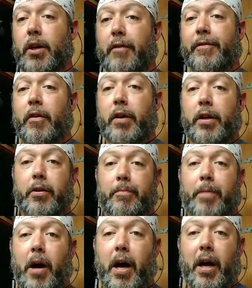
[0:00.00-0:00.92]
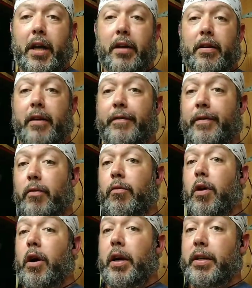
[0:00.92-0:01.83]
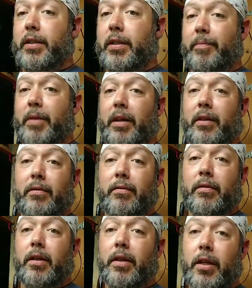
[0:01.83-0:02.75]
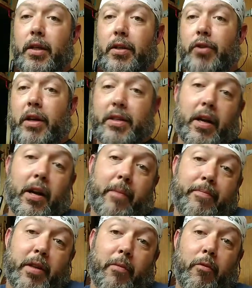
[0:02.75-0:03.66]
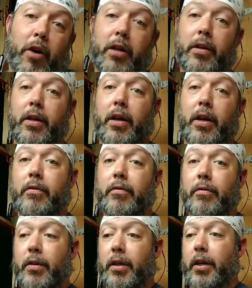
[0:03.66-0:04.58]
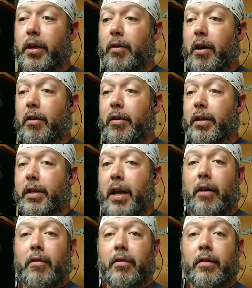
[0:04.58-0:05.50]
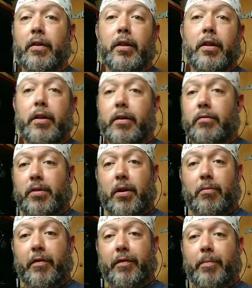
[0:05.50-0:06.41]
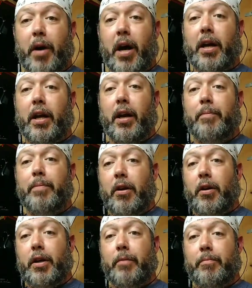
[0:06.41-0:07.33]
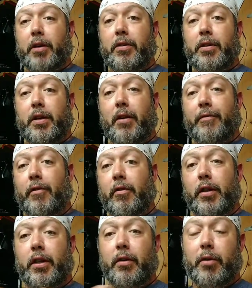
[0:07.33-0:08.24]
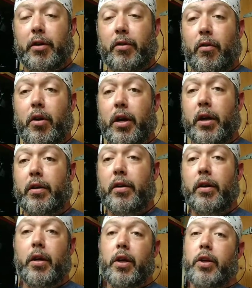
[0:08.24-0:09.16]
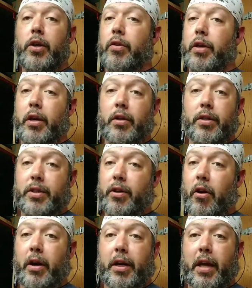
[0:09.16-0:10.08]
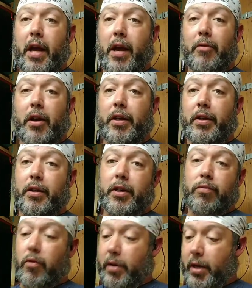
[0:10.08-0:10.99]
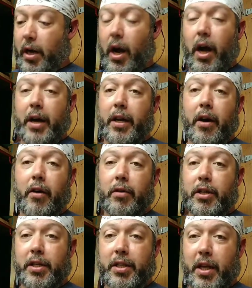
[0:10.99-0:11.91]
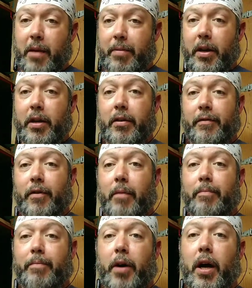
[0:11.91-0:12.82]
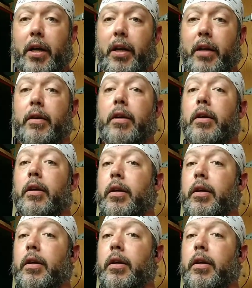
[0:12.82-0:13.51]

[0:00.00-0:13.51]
Cell phone in your pocket. If you're wearing something, dressing up somewhat, you know, you're going to go out on the town, something with a pocket up here, you can put your cell phone in there, record it. You can start a camera. You just won't get audio, and just keep it in your front pocket.